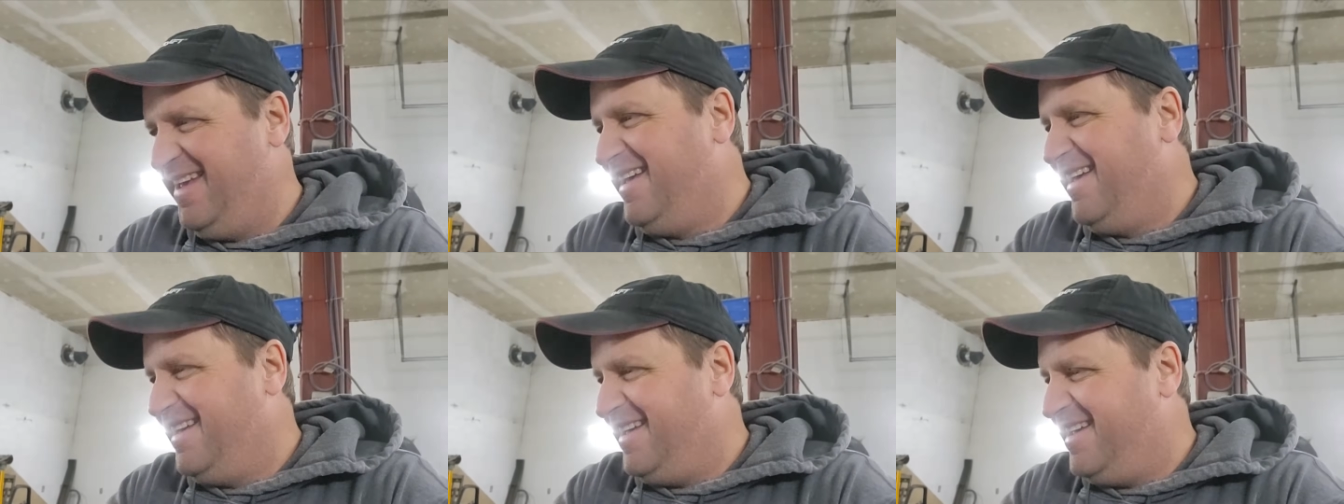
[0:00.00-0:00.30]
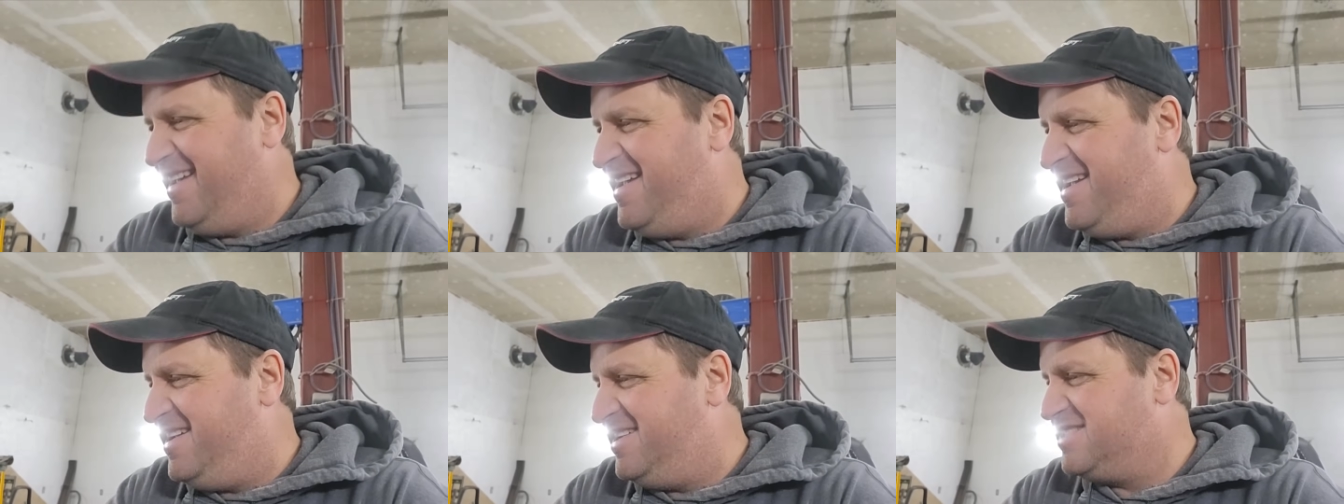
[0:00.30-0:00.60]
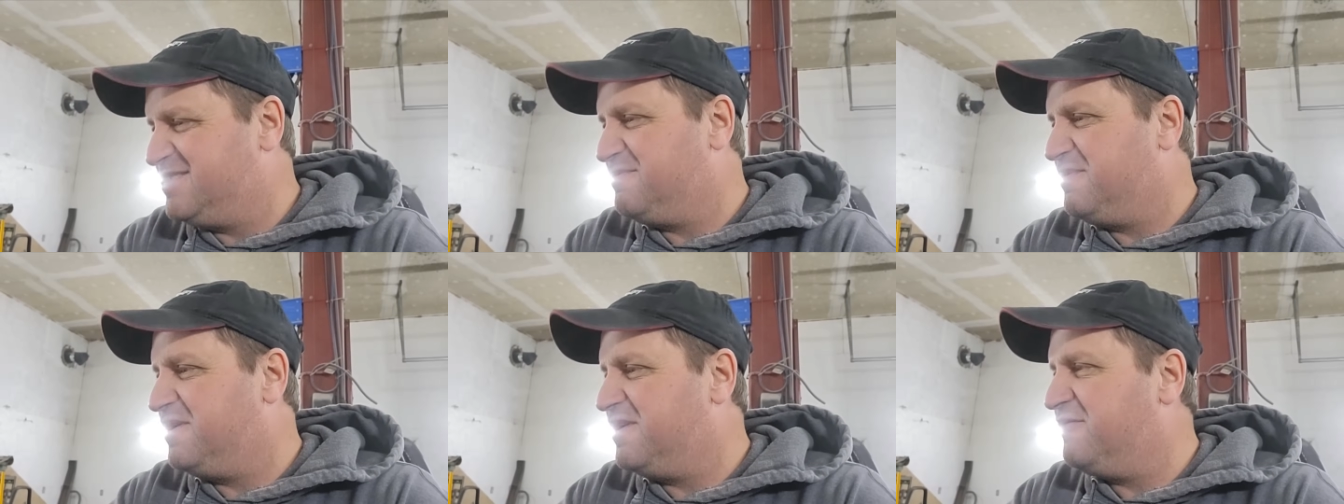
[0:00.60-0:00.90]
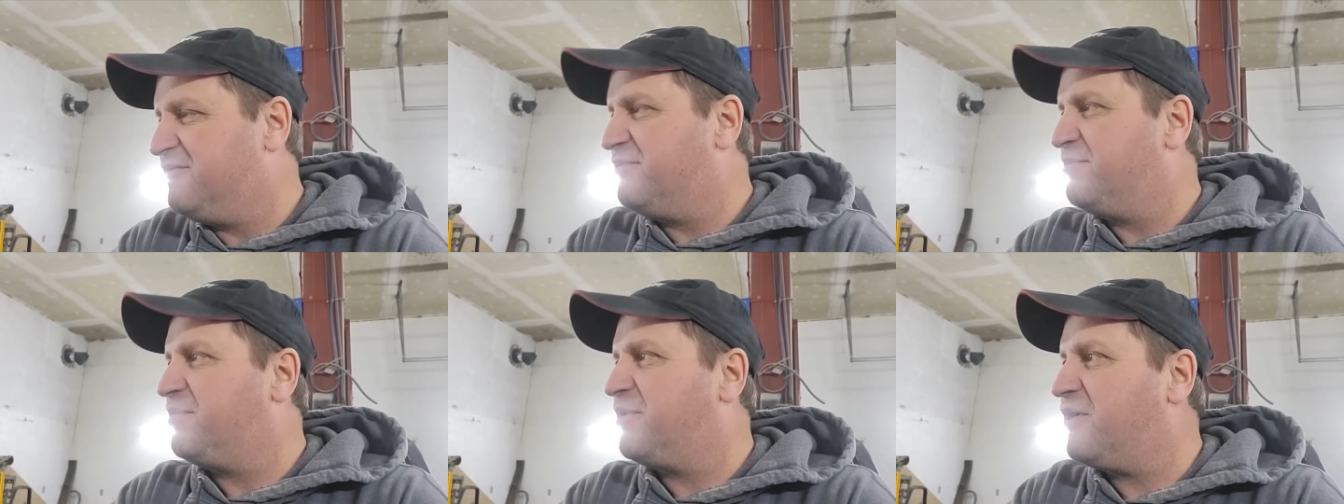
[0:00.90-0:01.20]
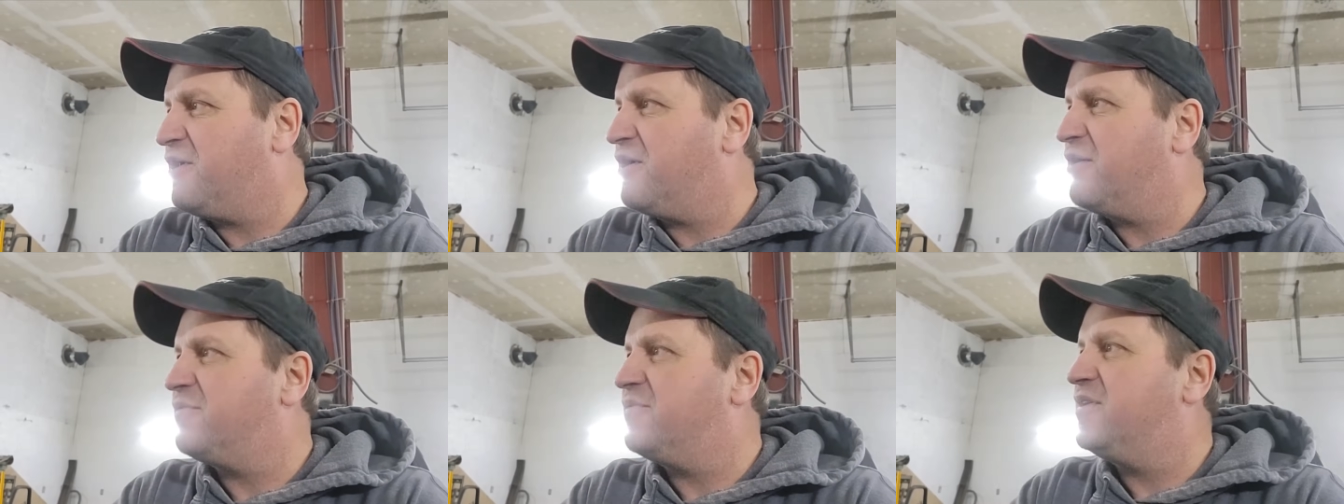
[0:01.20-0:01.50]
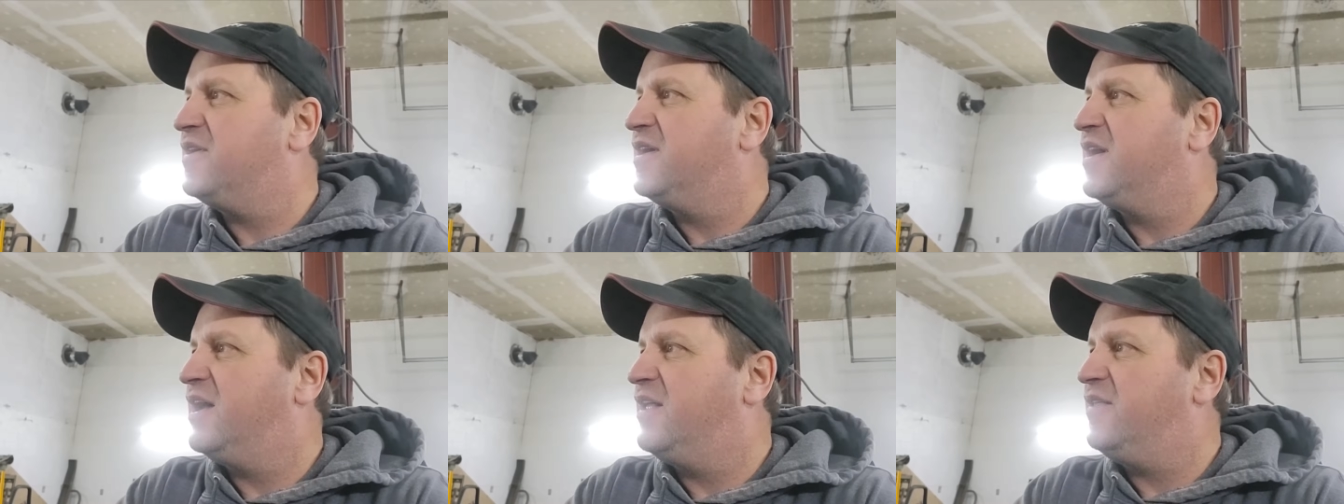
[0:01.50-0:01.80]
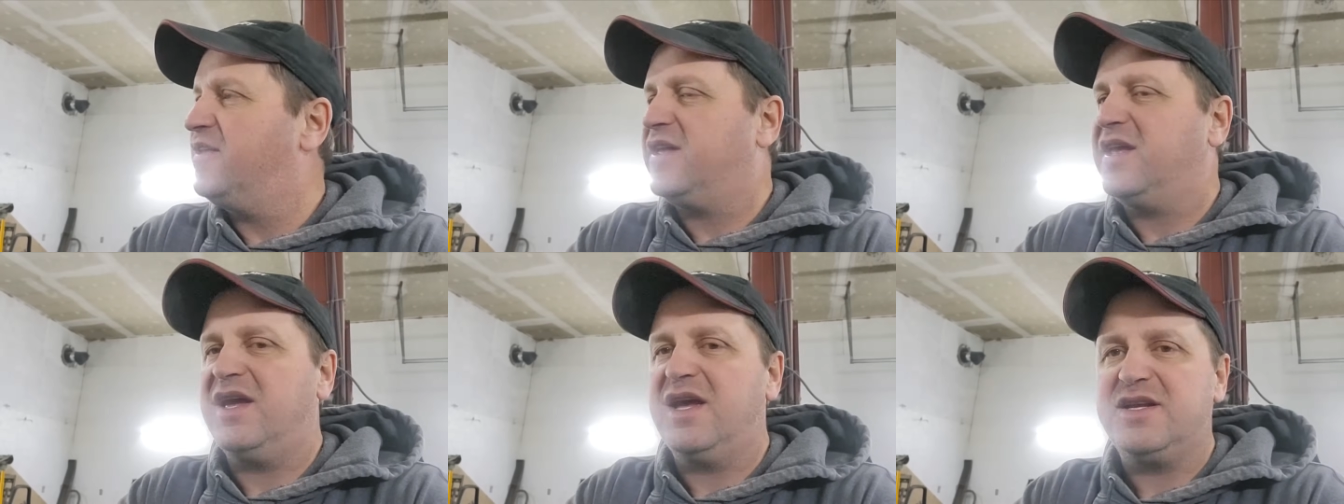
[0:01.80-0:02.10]
He's a bit of a perv. I
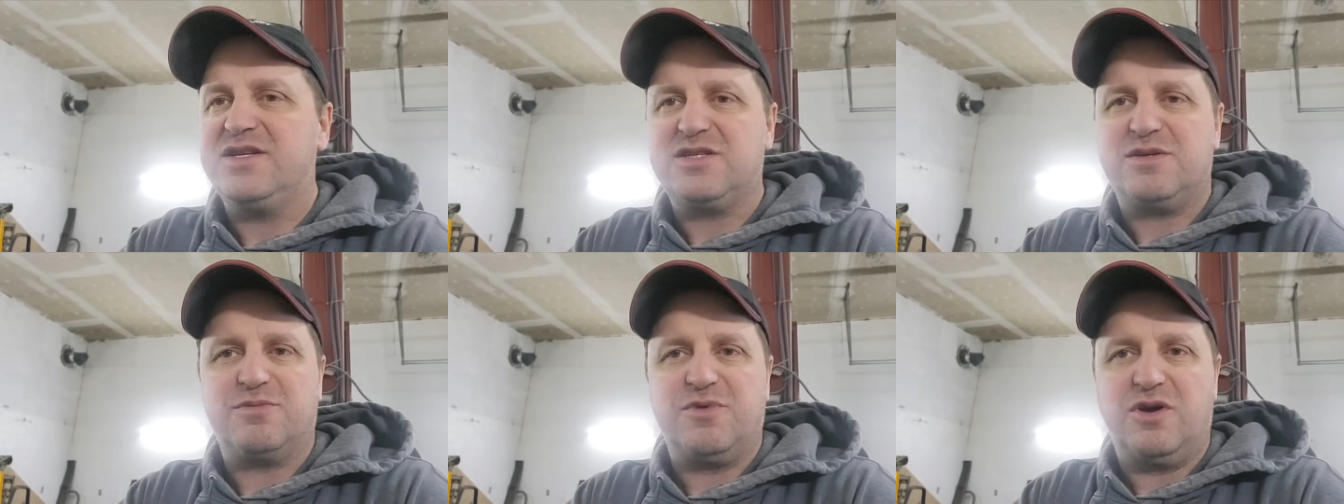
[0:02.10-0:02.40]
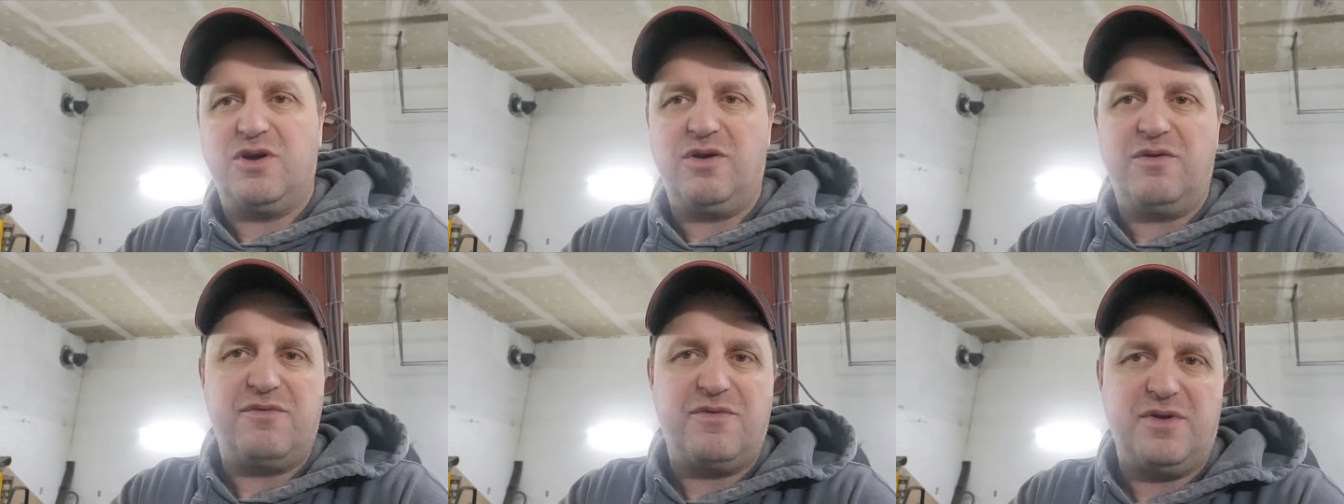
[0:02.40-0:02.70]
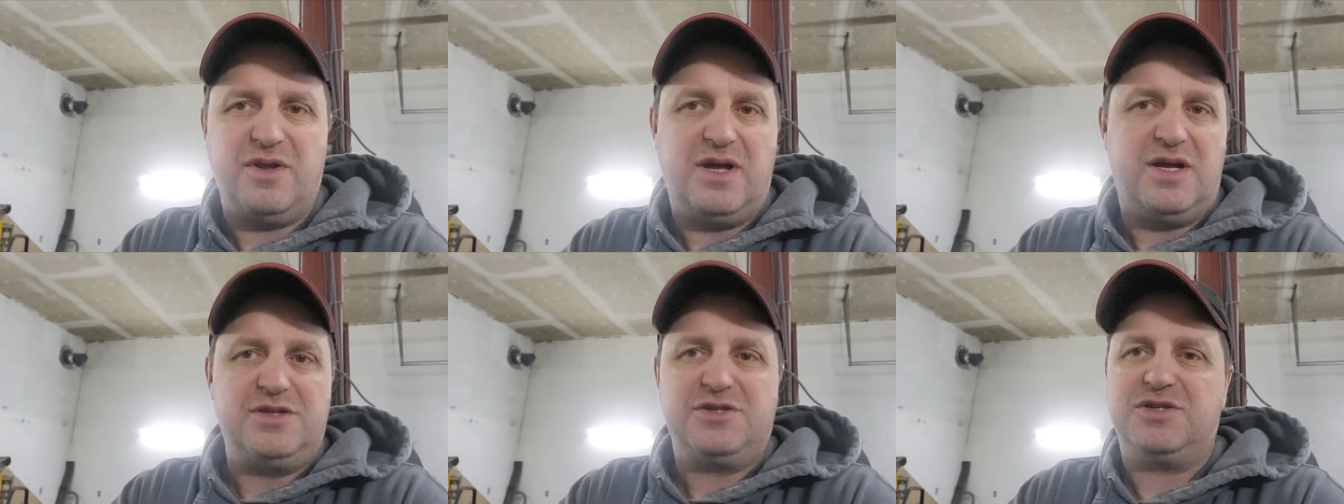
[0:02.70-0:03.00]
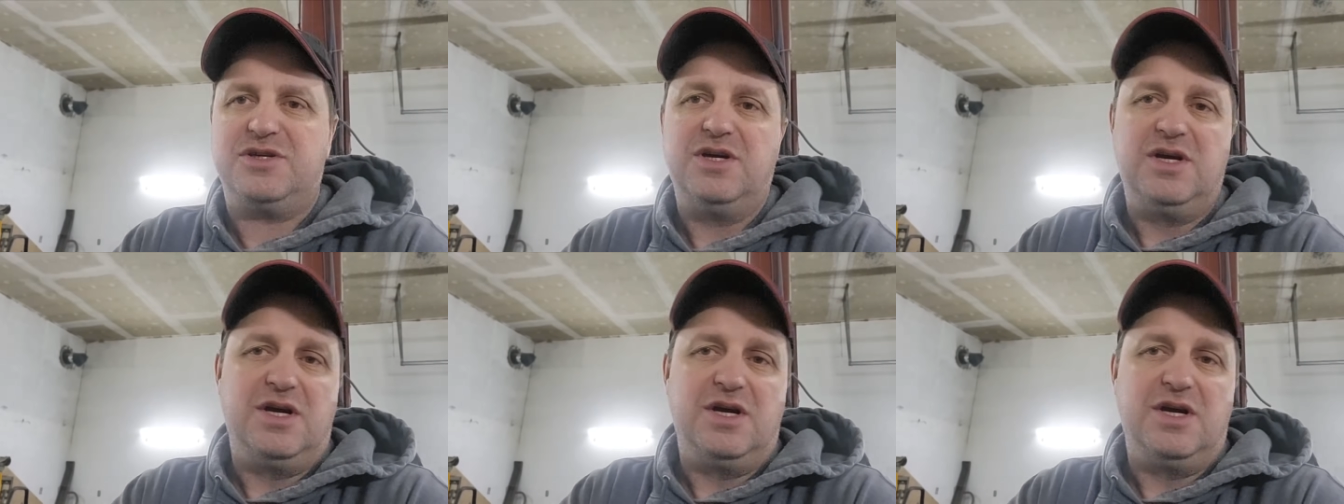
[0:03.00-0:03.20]
think he had some girl for lunch.